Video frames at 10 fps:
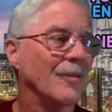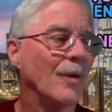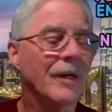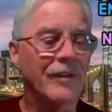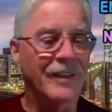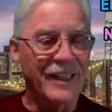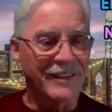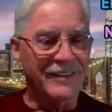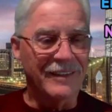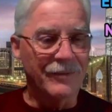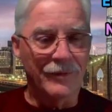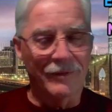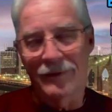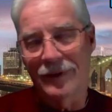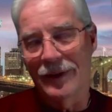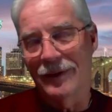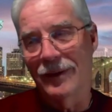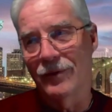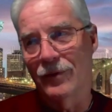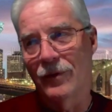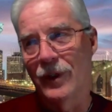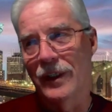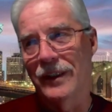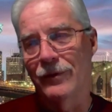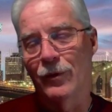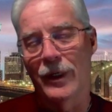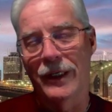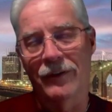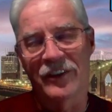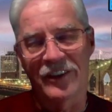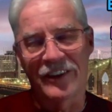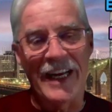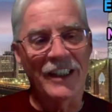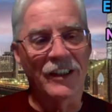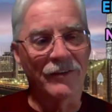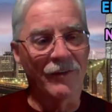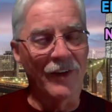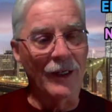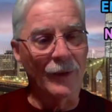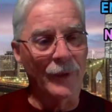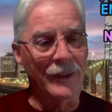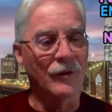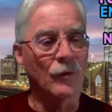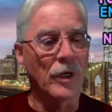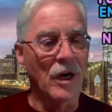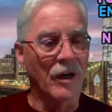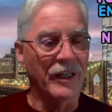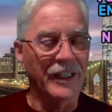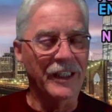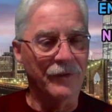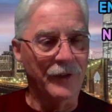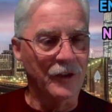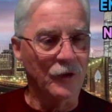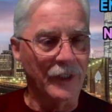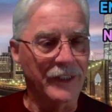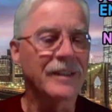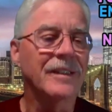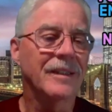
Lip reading: whatever that's, whatever stage of development we are at individually,